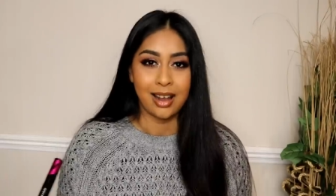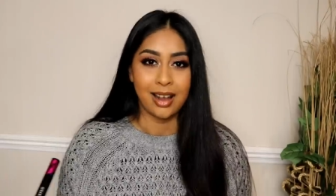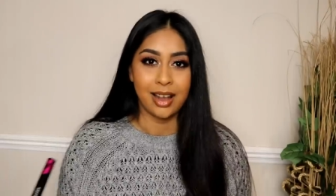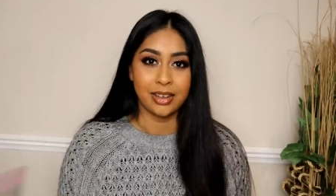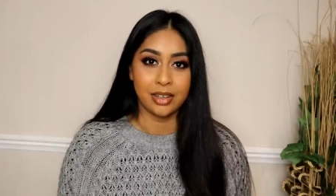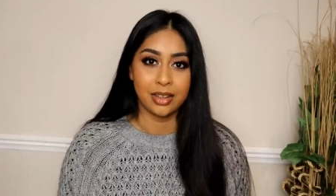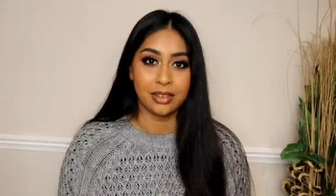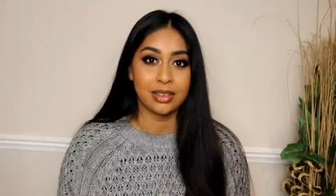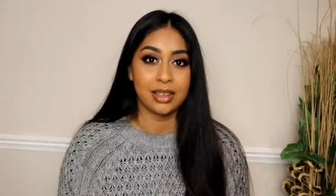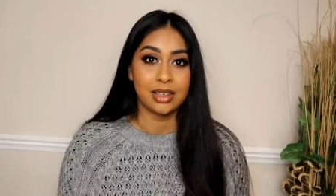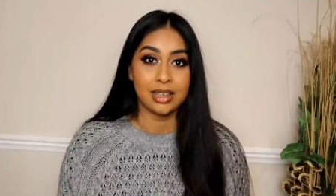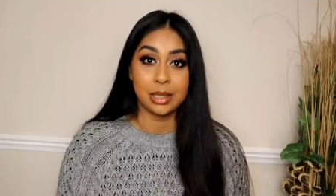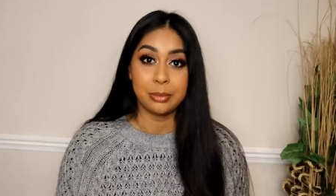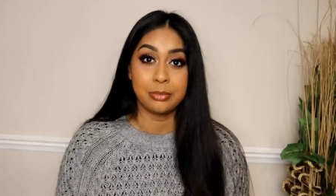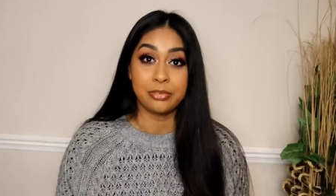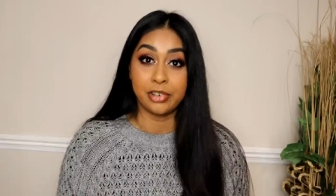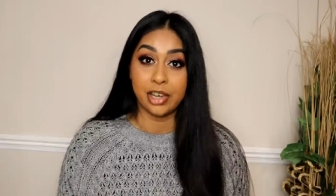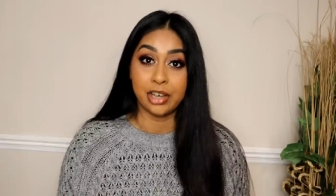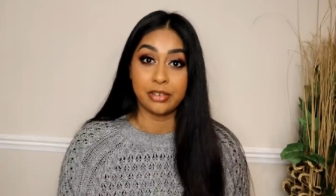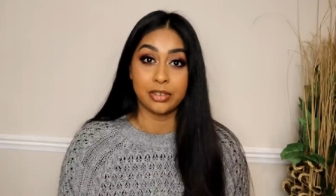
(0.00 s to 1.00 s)
Another
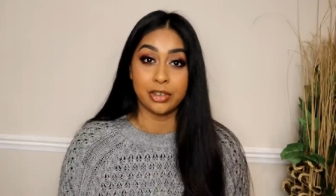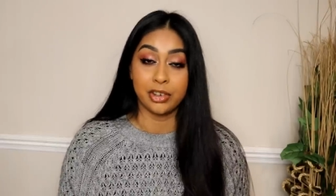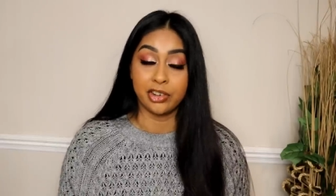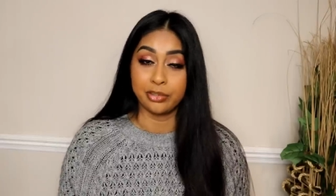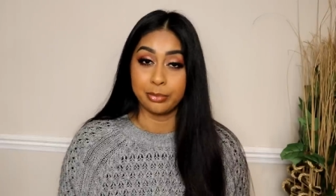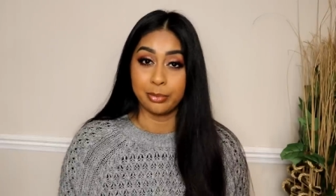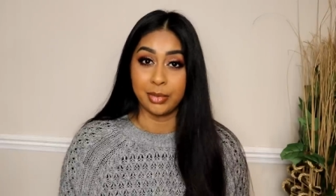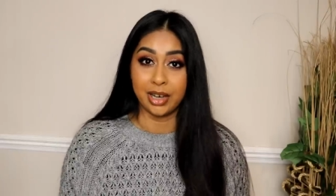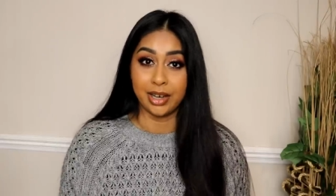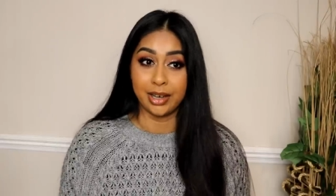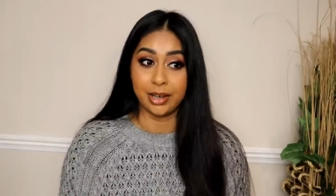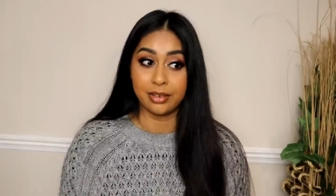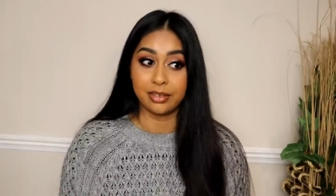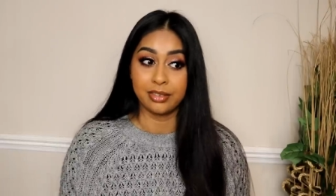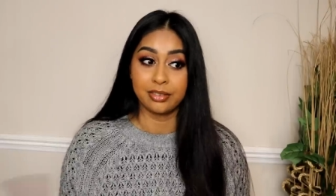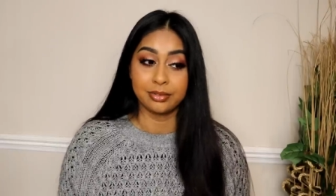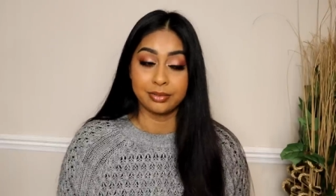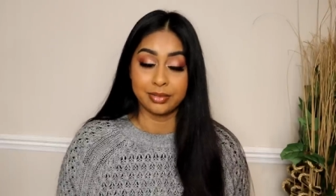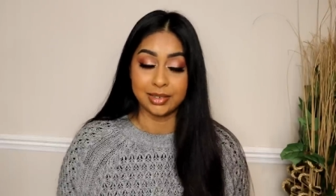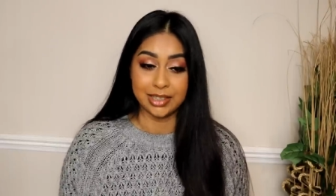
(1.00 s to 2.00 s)
lip favourite of
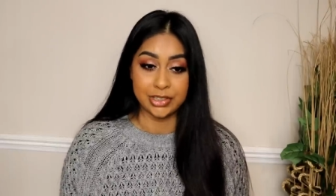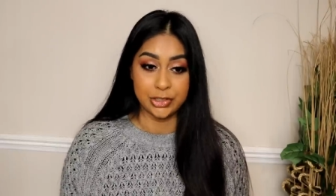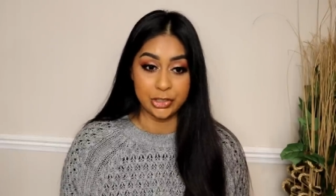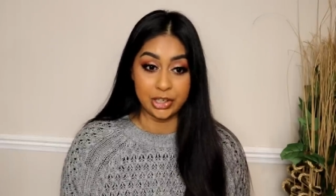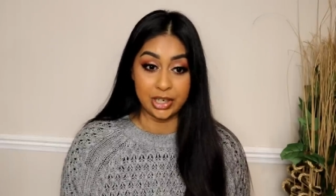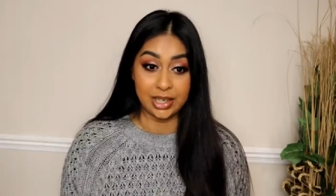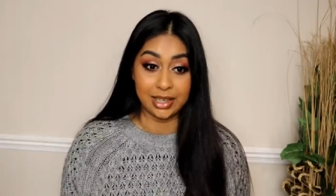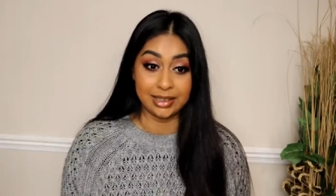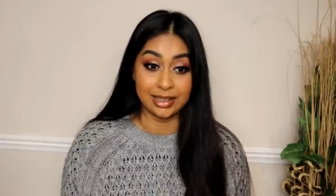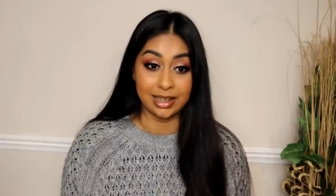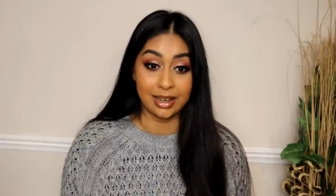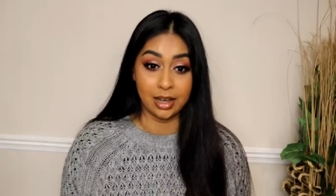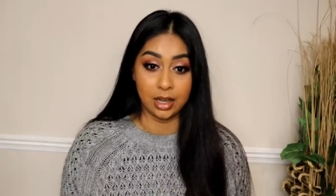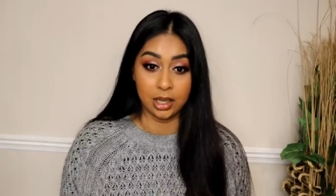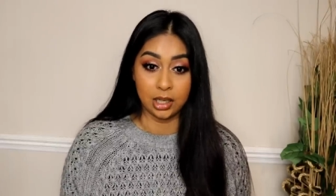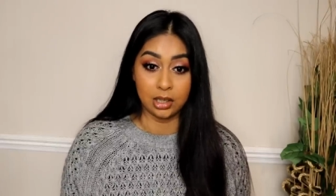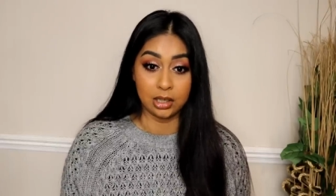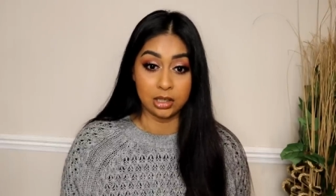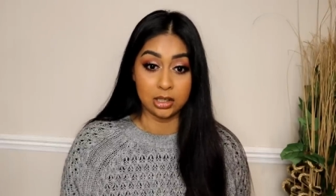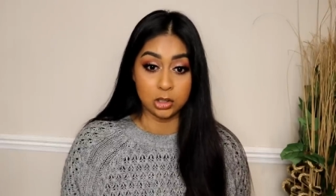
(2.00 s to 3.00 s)
mine this year that
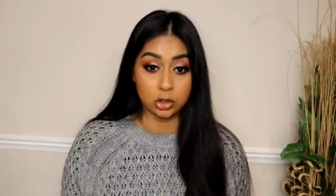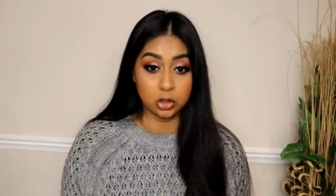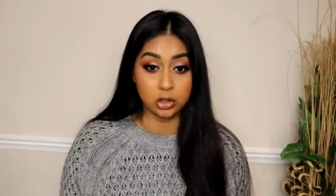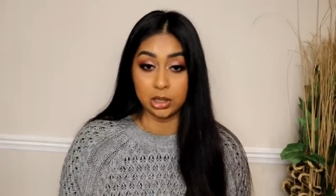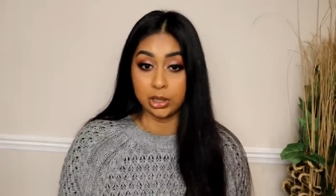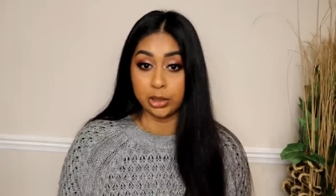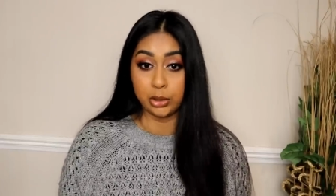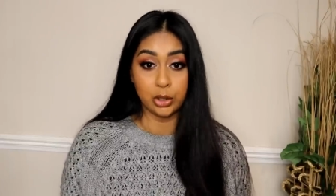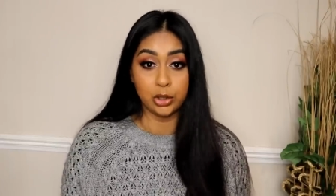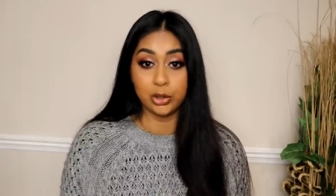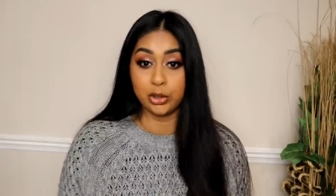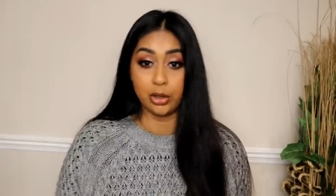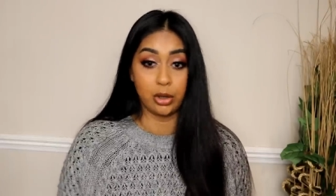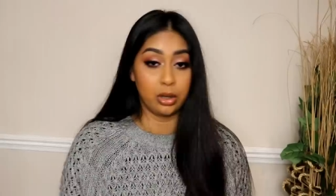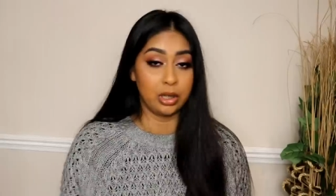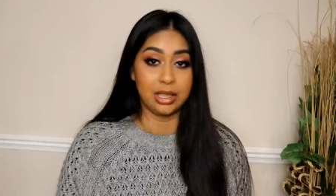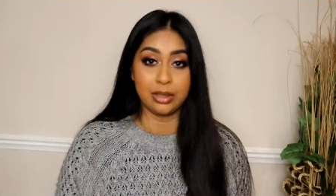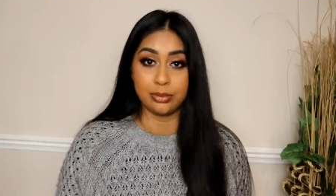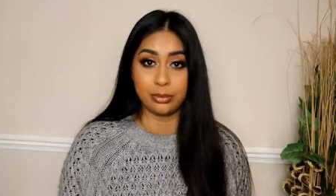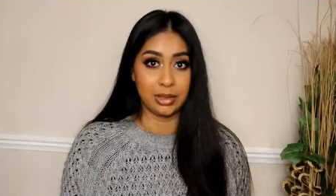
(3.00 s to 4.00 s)
I literally could
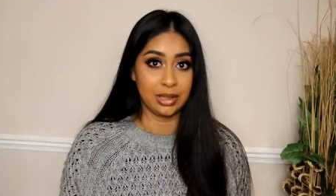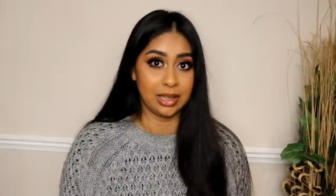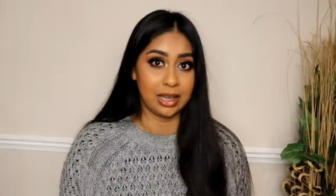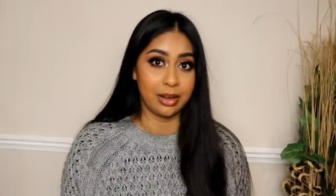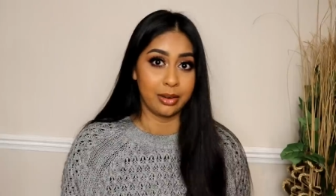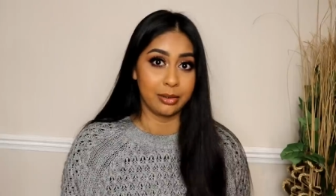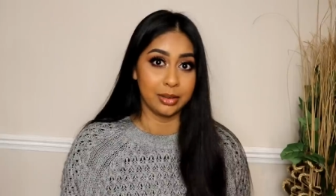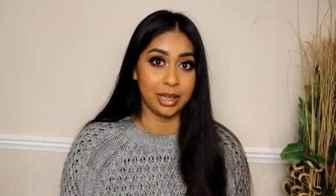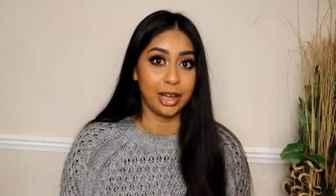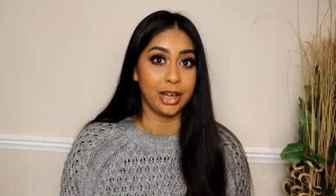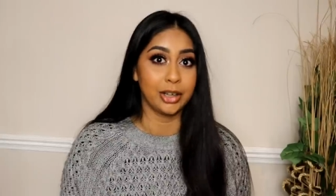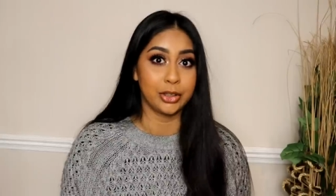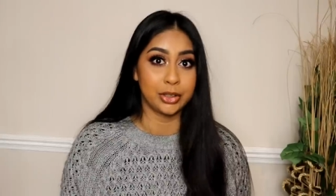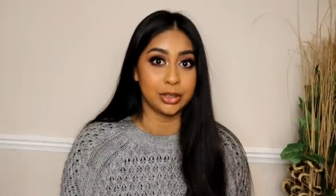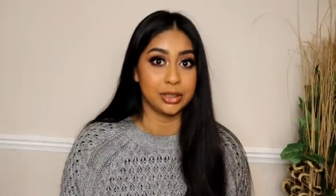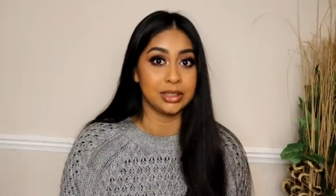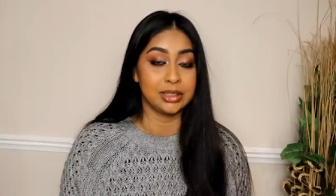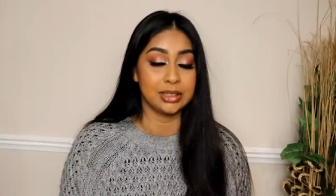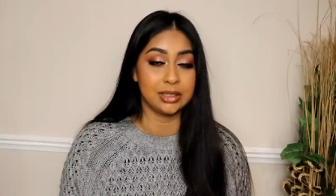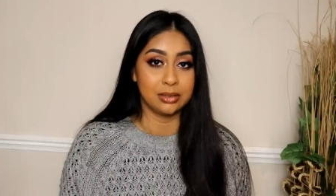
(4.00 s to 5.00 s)
not live without, like I
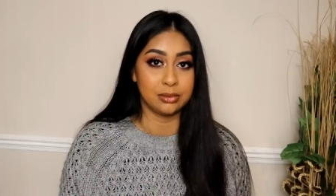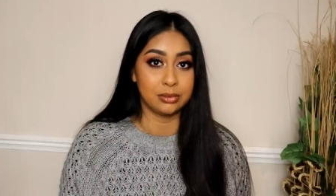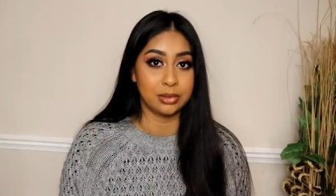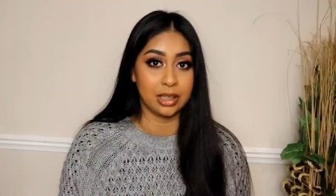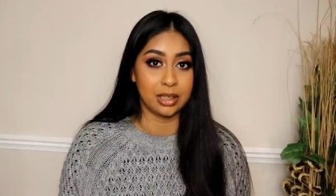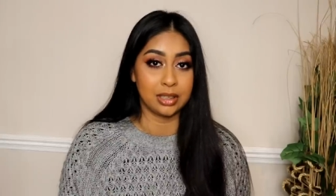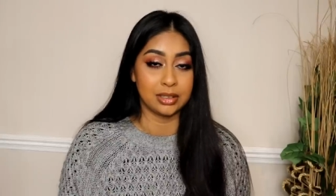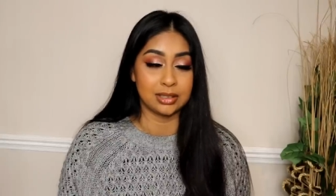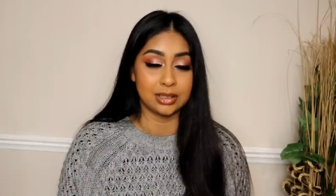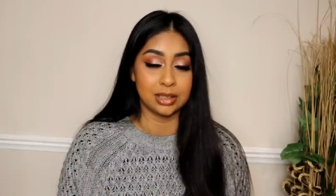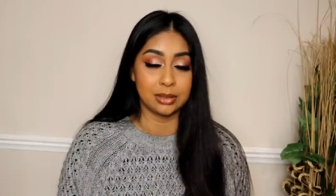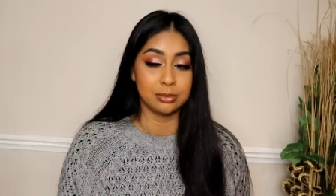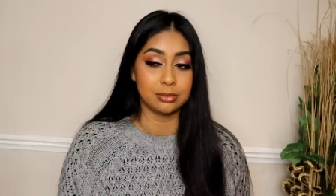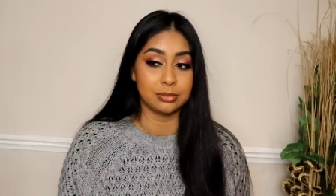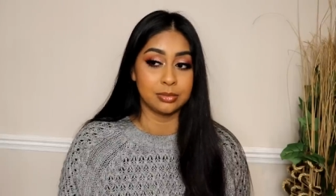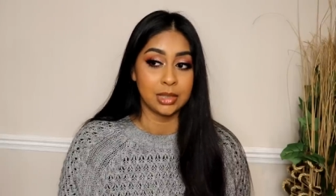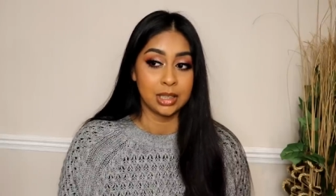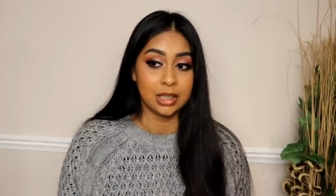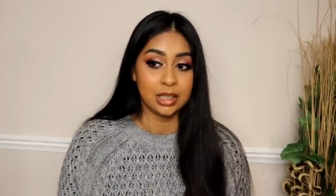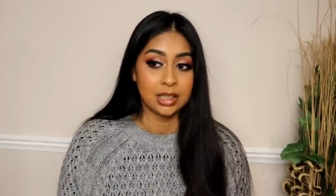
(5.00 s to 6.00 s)
couldn't live without and
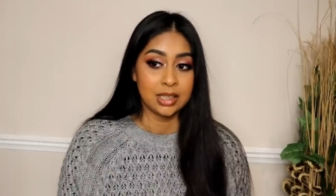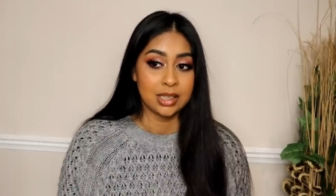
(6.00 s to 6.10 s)
some,